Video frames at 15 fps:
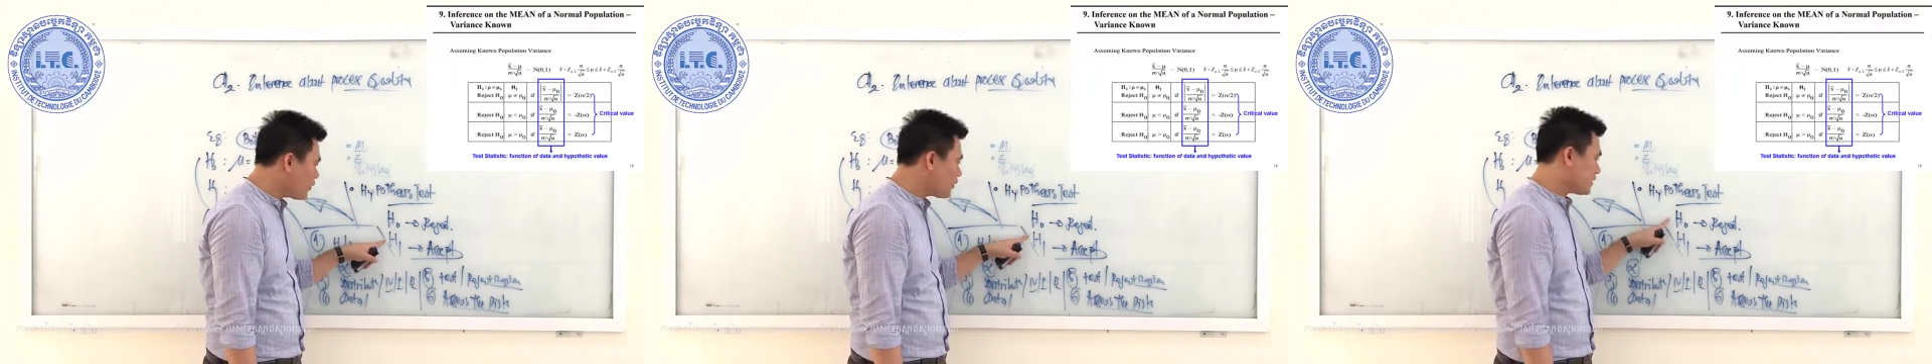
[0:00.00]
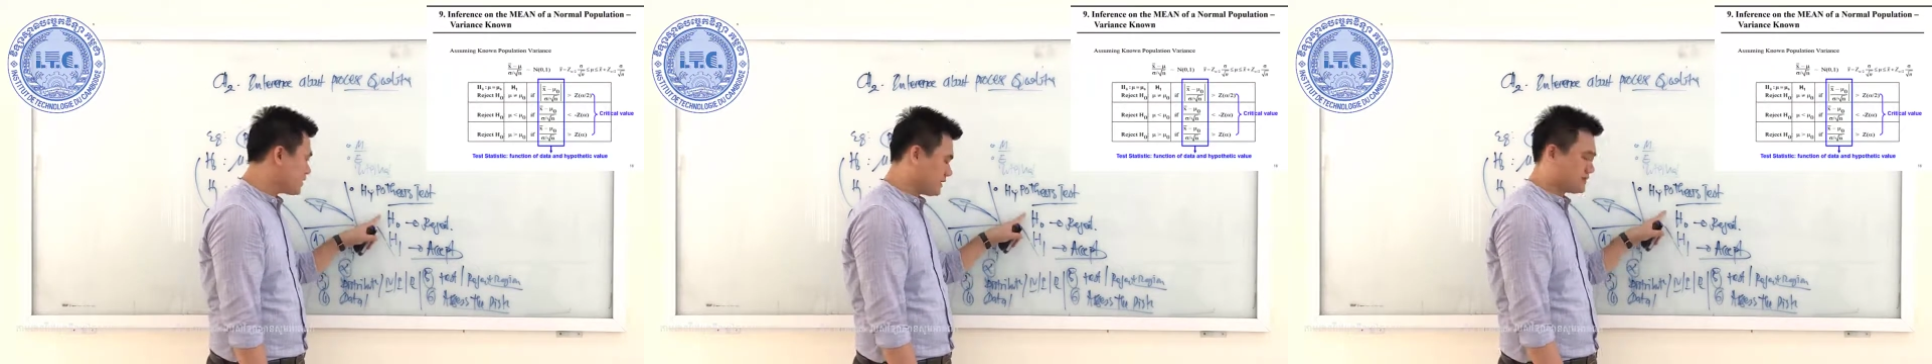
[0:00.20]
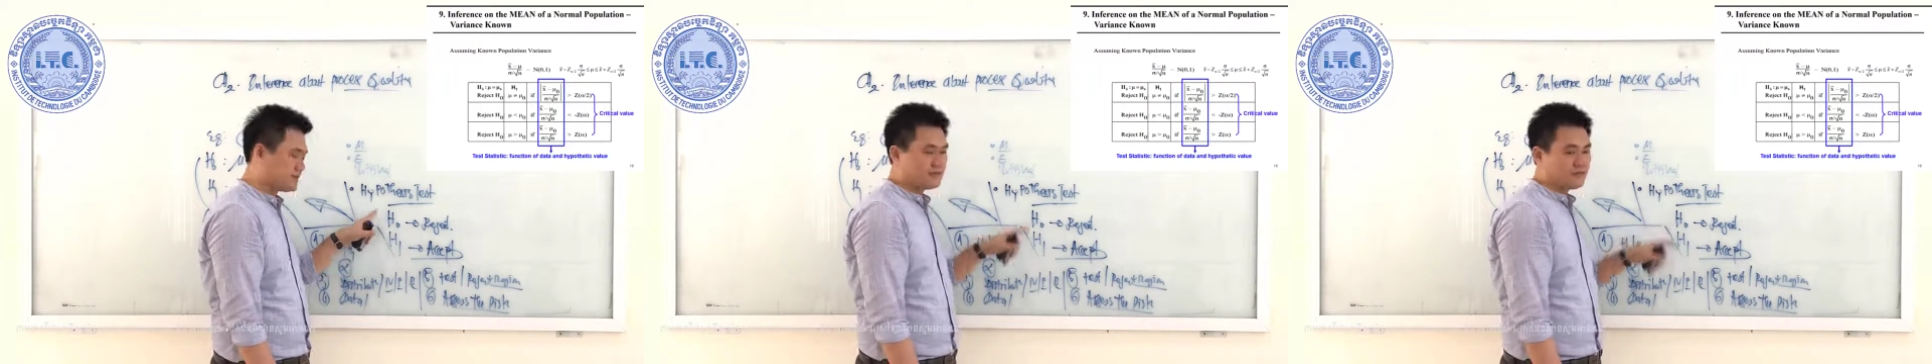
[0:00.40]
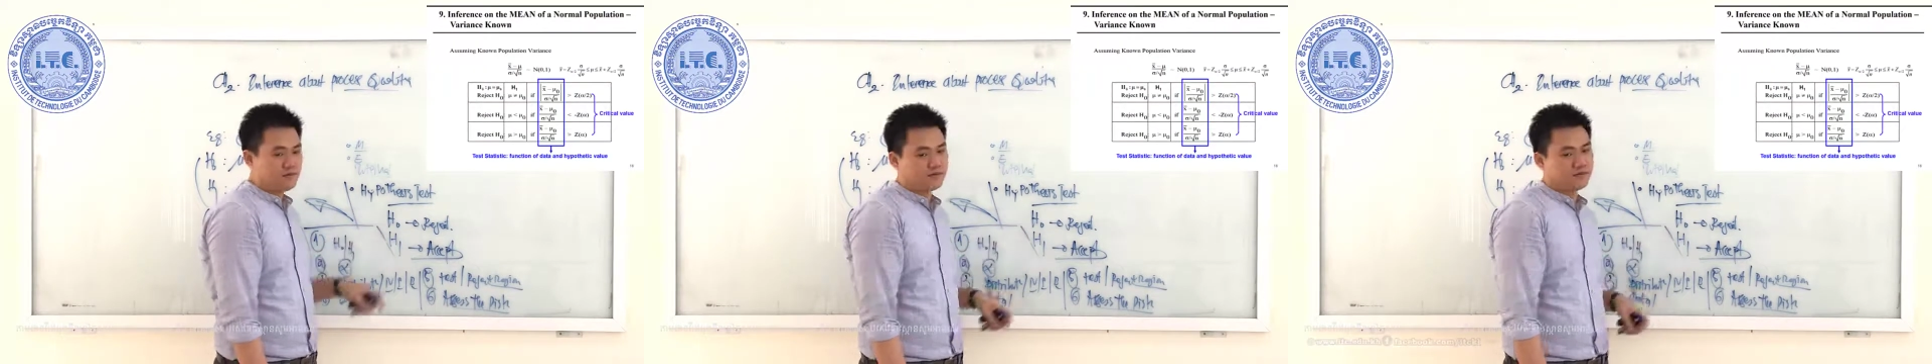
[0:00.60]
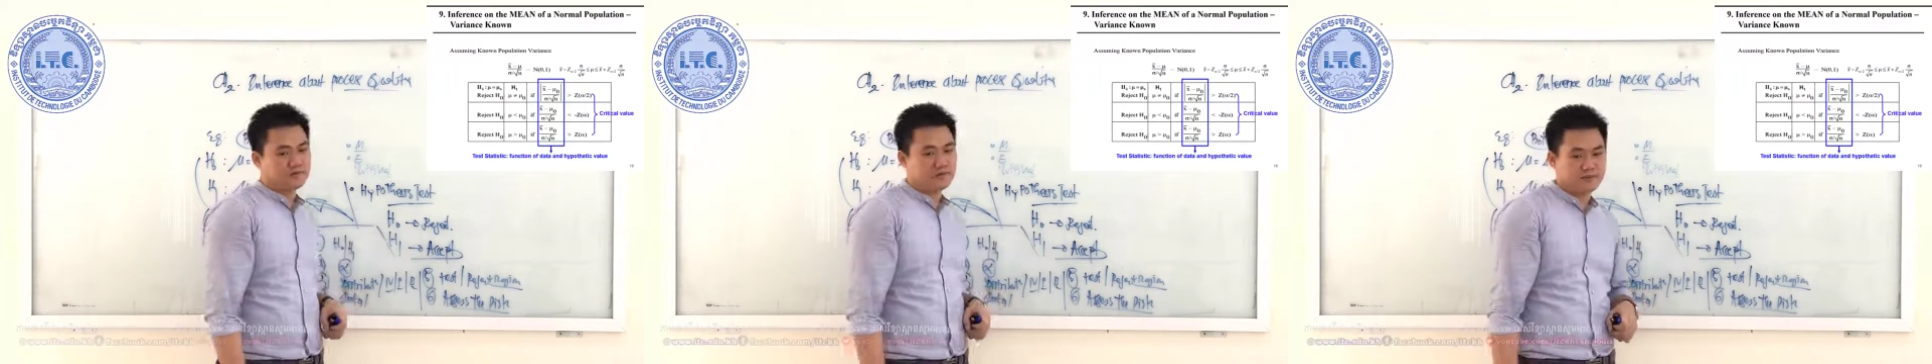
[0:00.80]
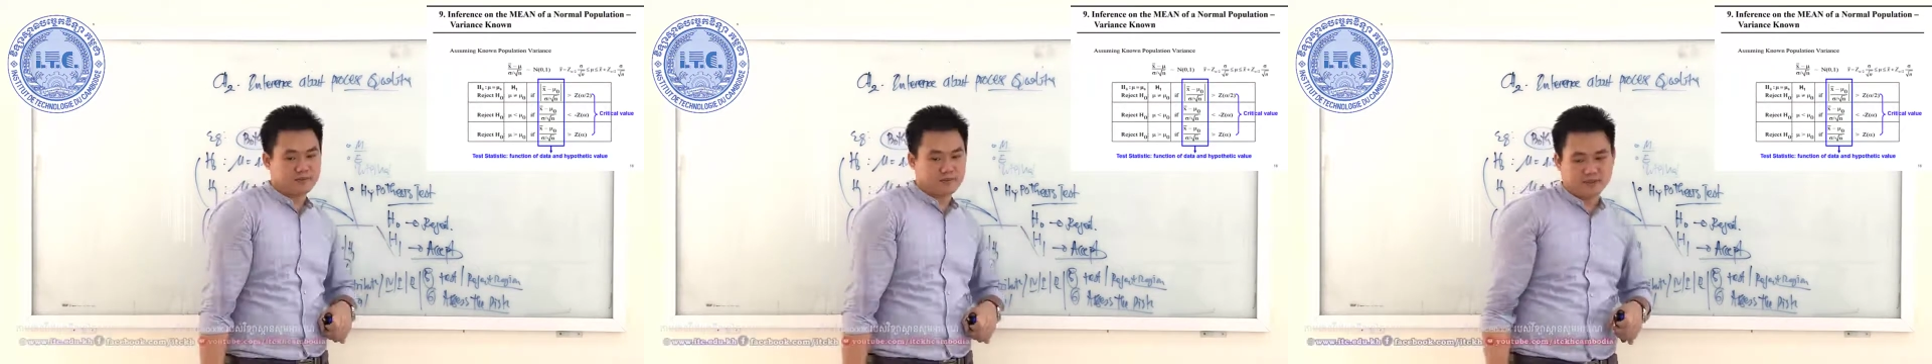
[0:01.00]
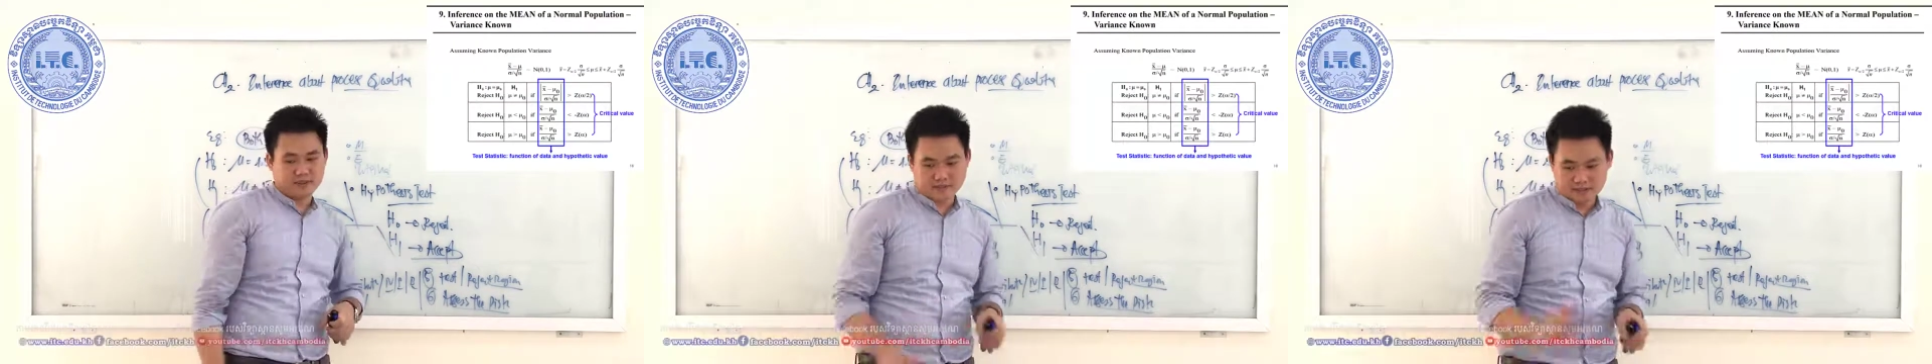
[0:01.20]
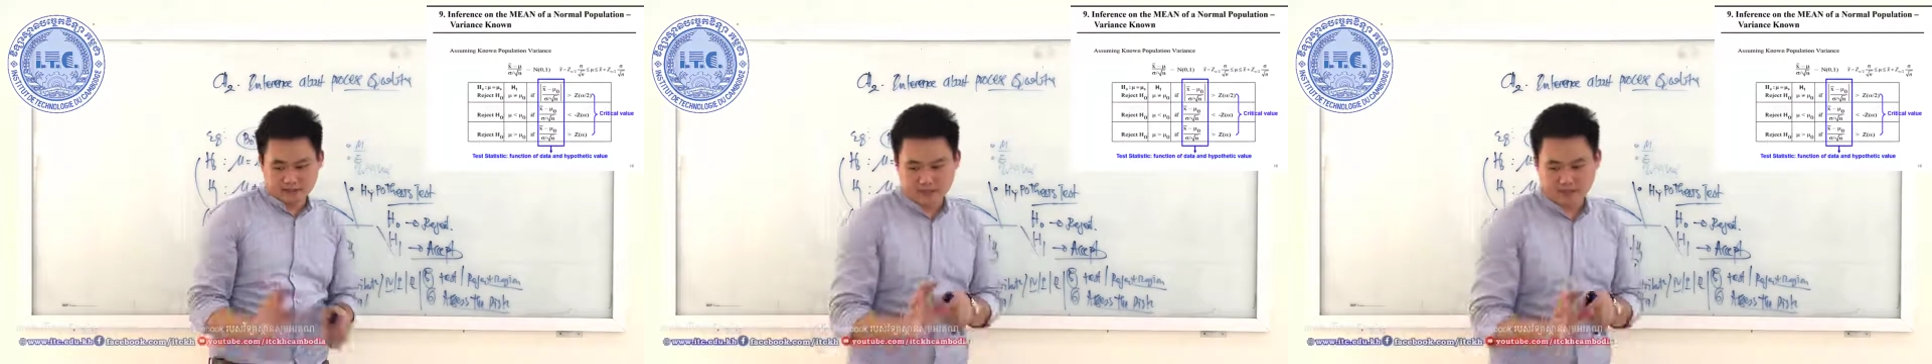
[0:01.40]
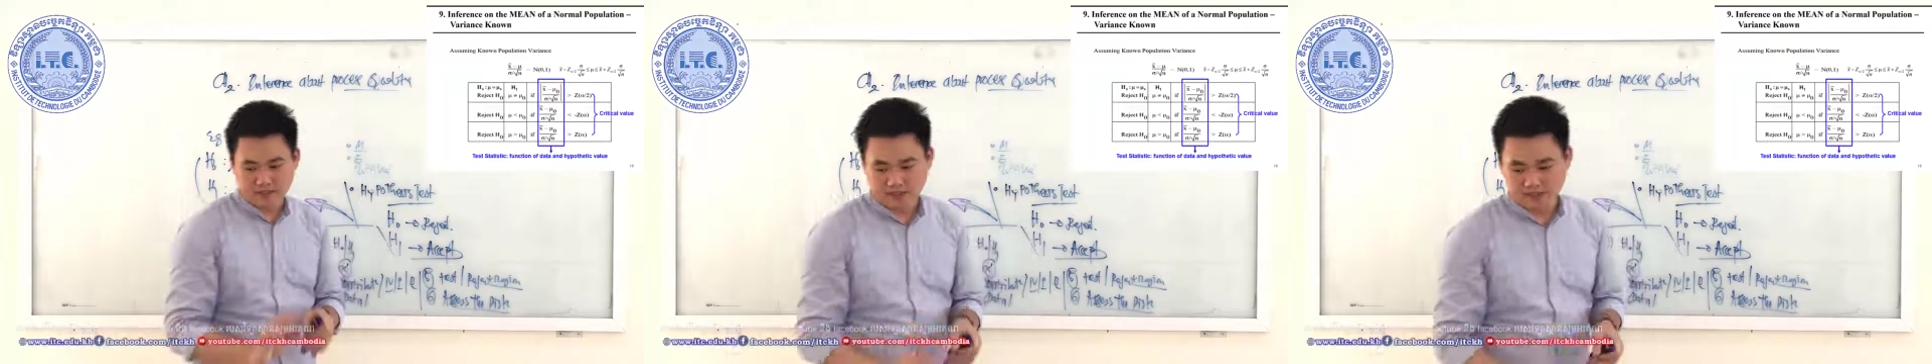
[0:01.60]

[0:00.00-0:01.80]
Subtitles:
one yes. This must be the same.